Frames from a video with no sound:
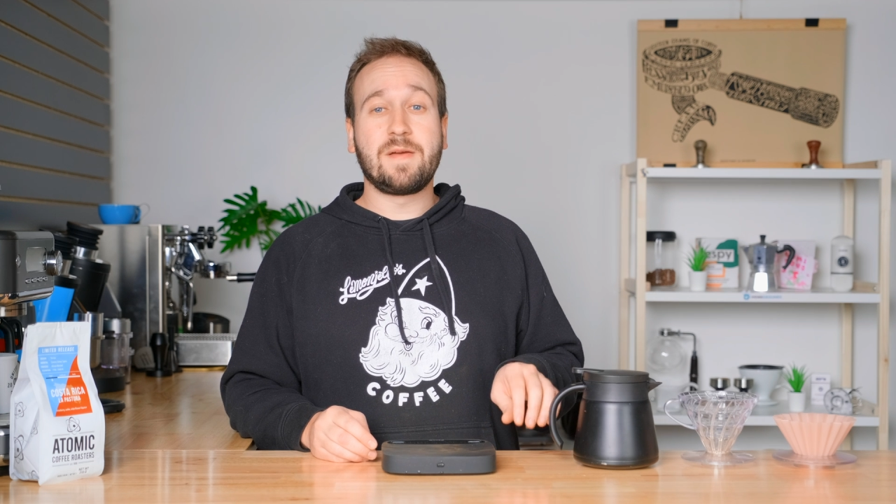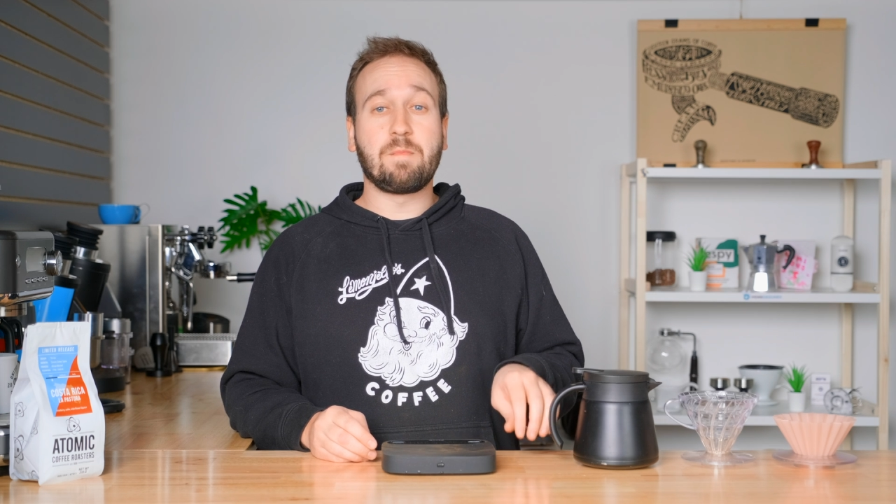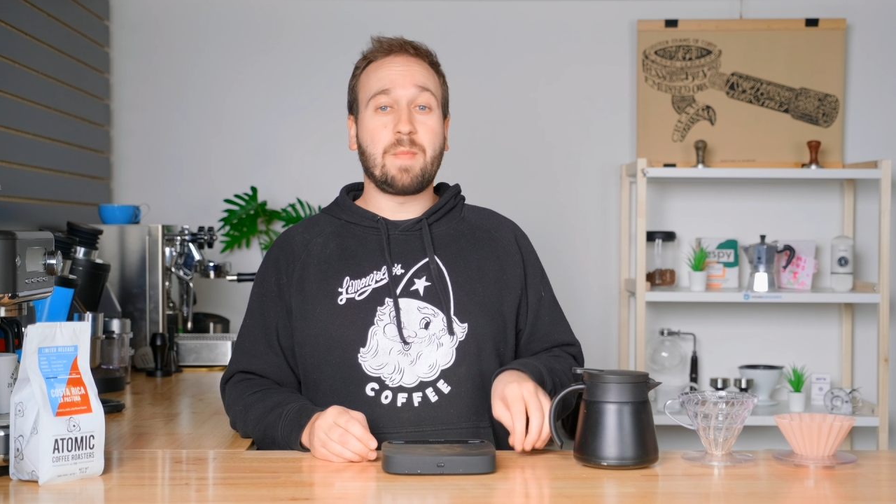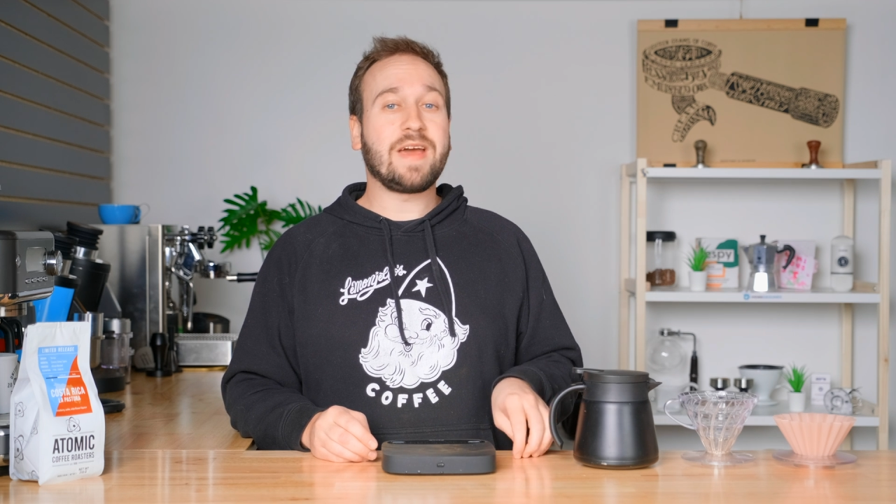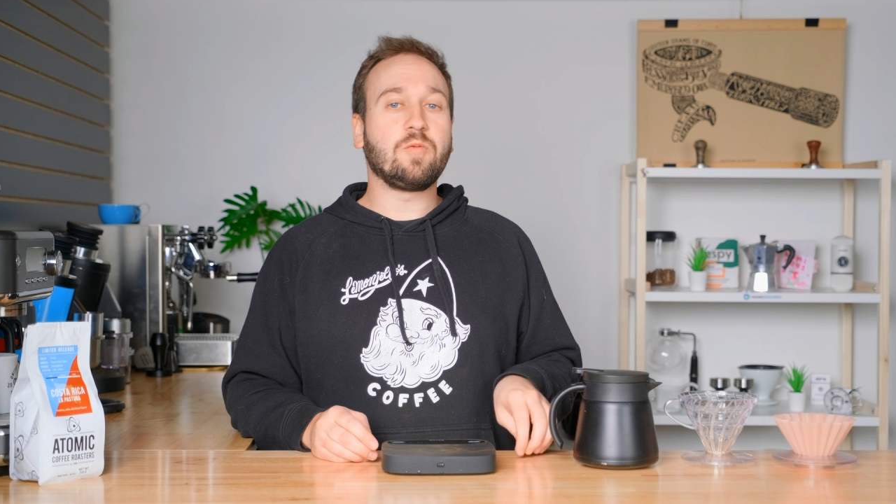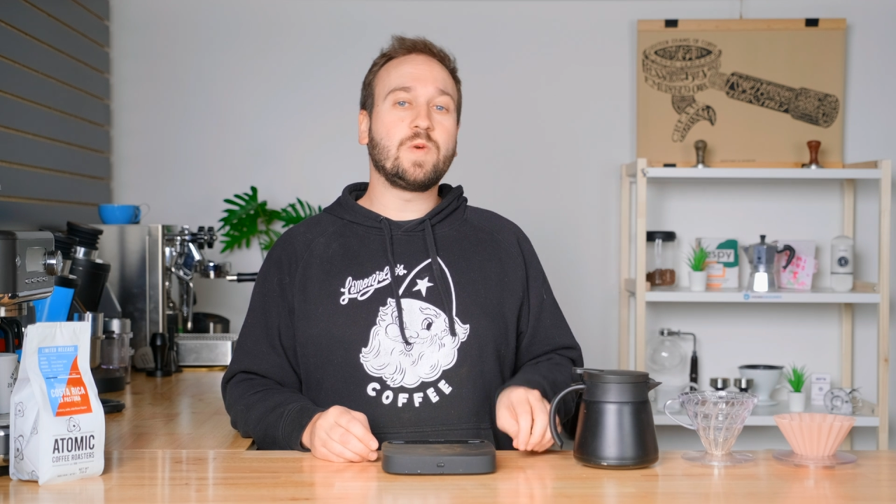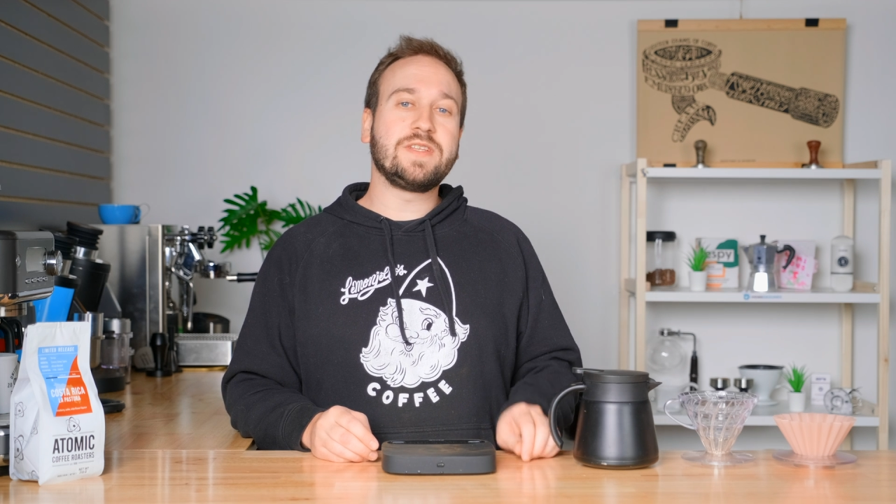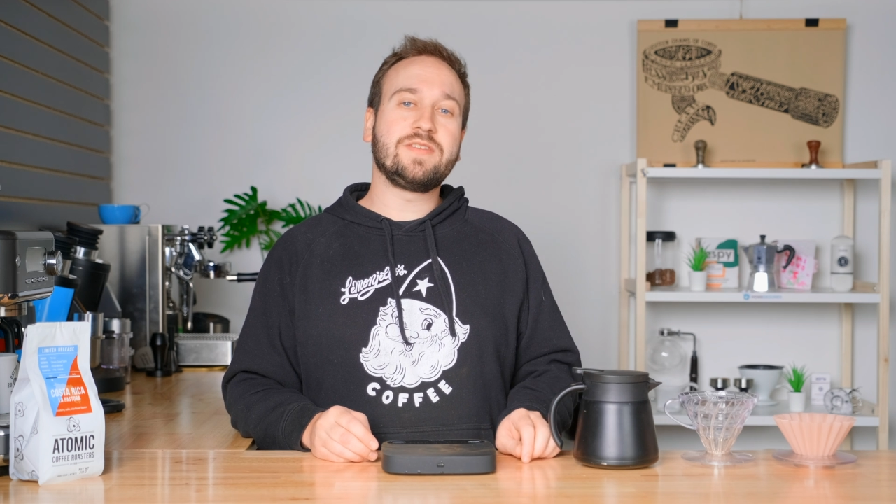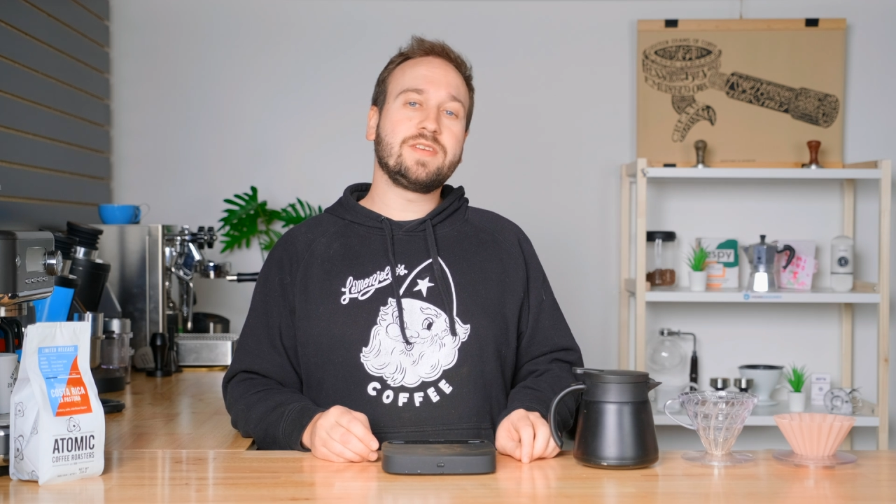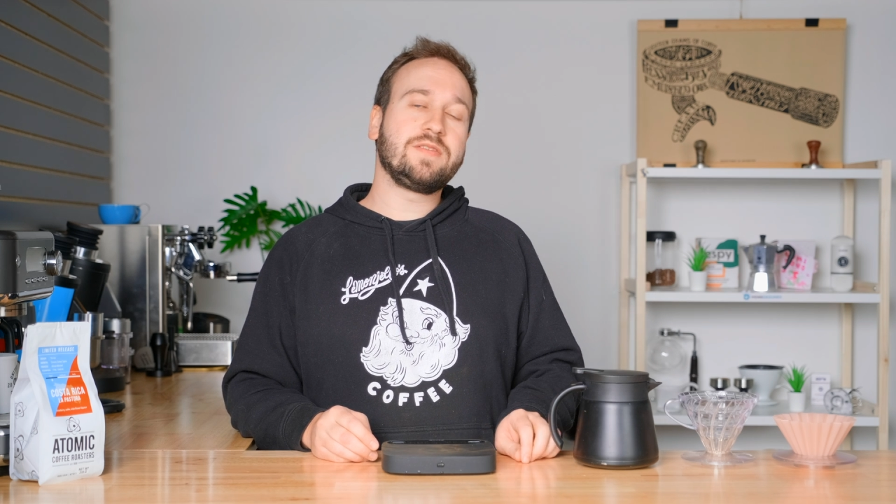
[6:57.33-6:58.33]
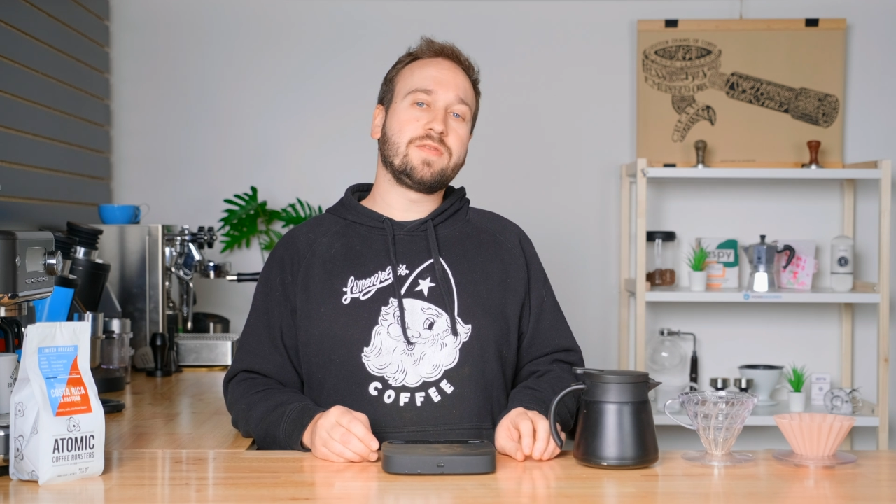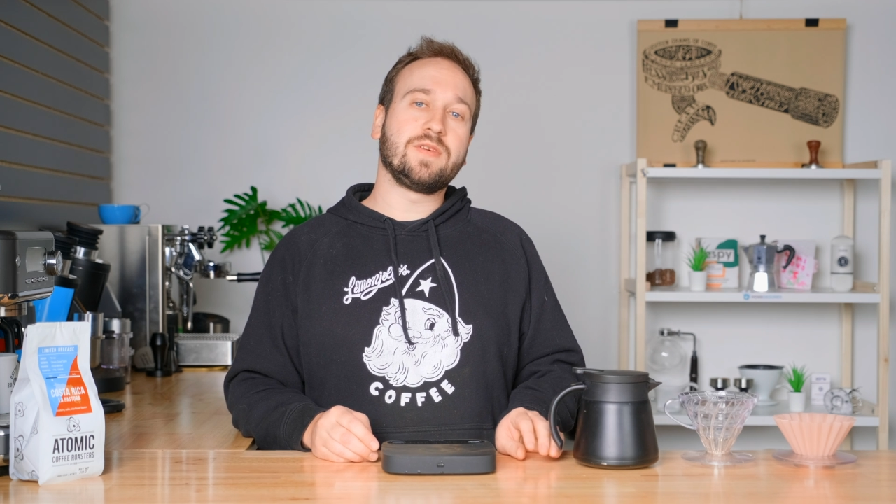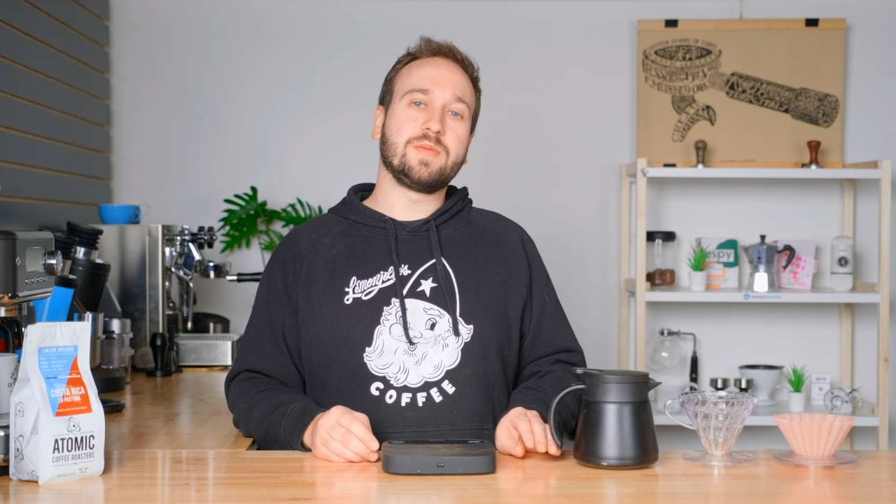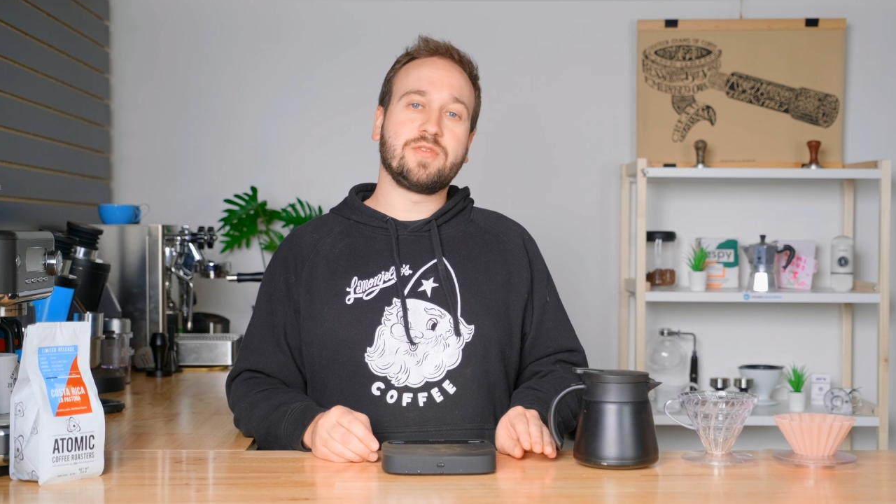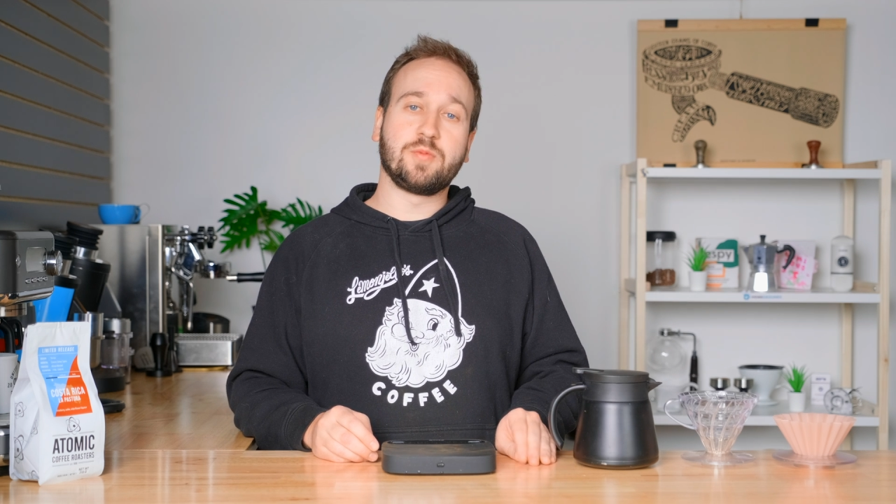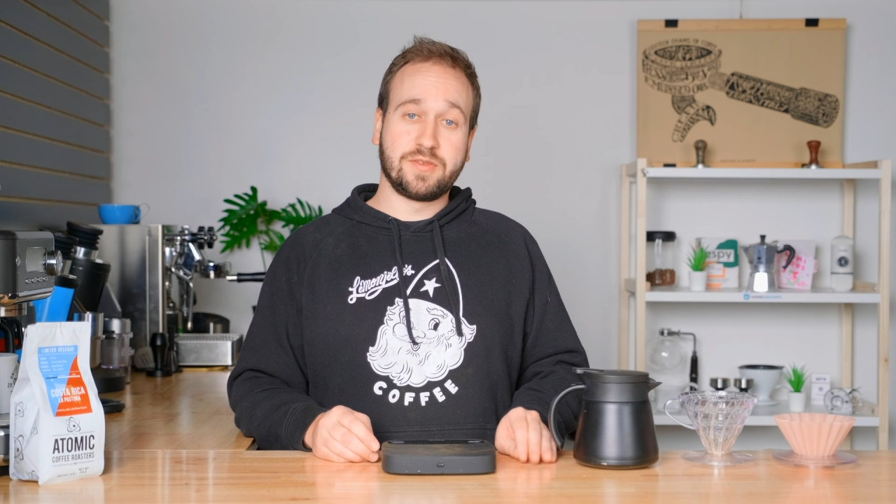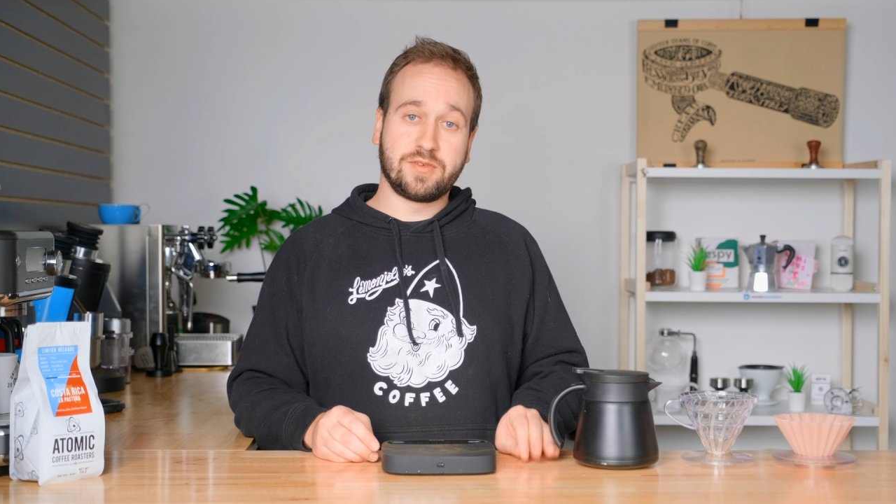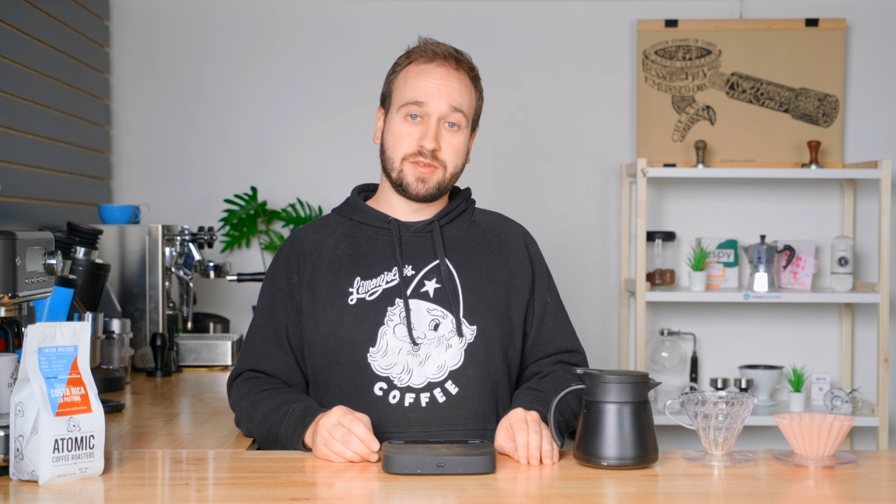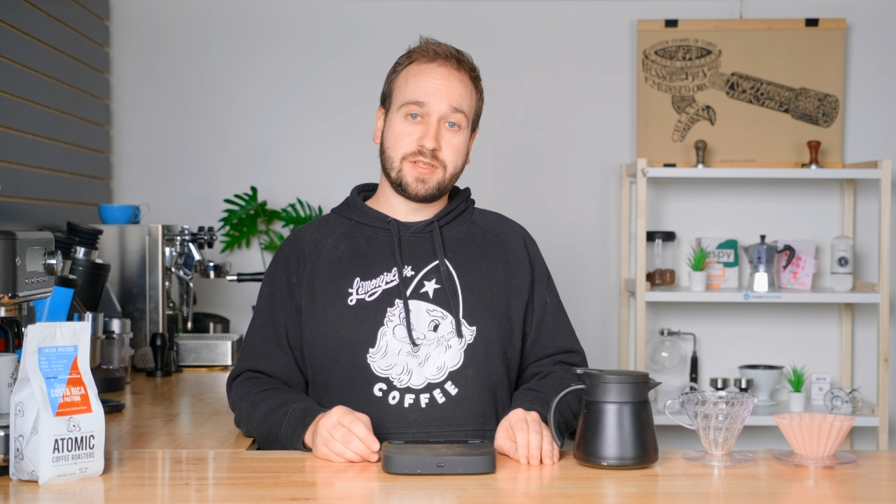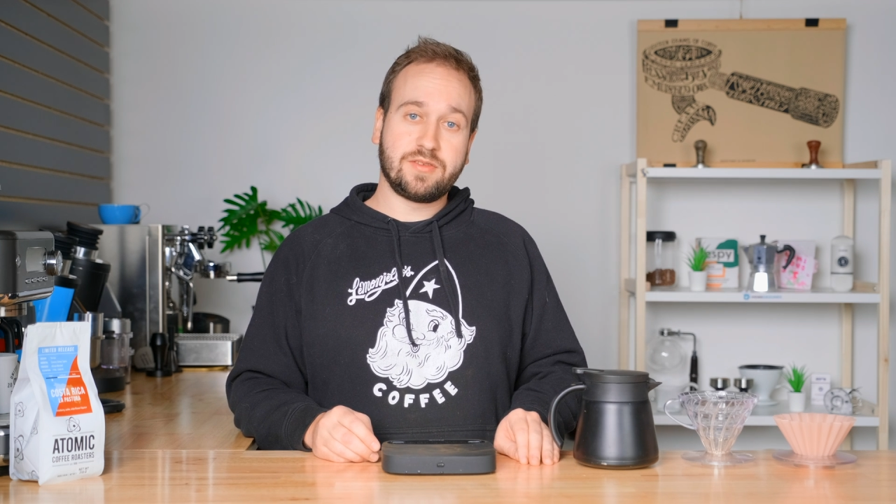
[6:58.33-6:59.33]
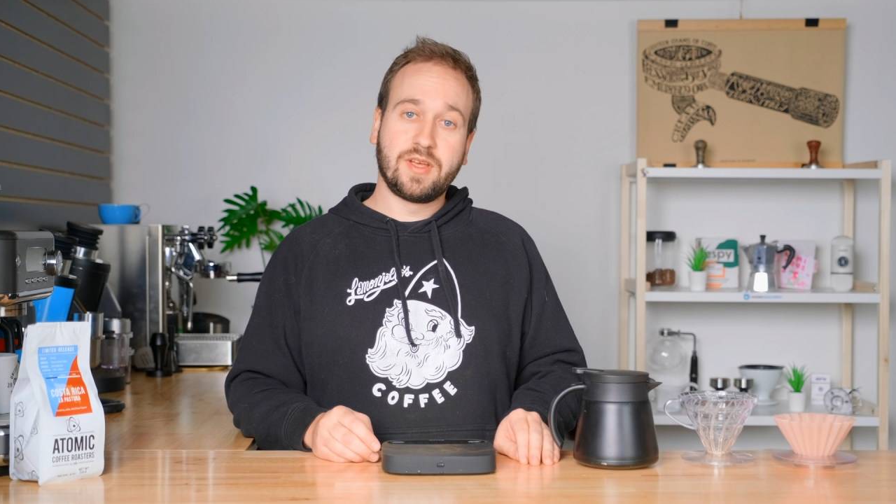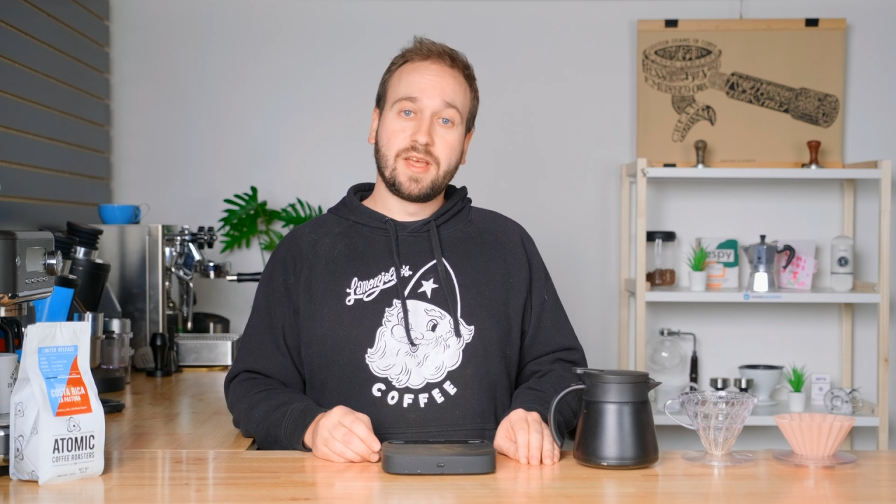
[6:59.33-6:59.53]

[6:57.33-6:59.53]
Matt Winton from Switzerland.